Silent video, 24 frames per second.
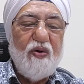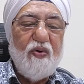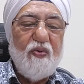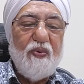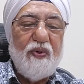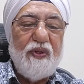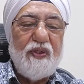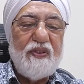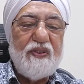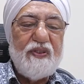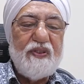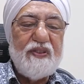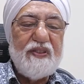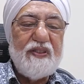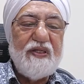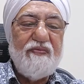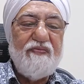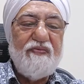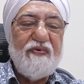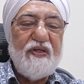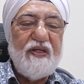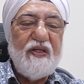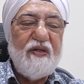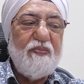with
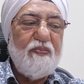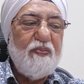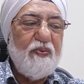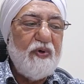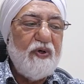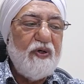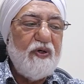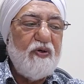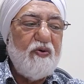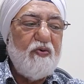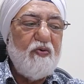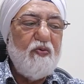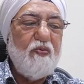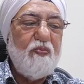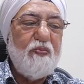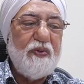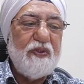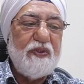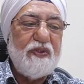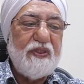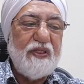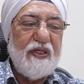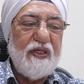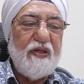
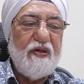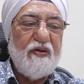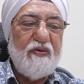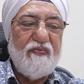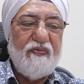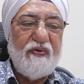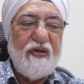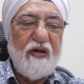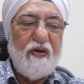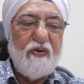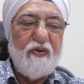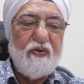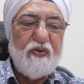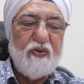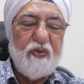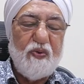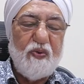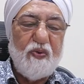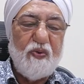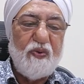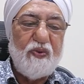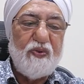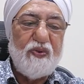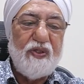70.2% of
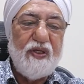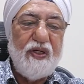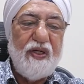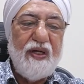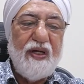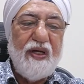households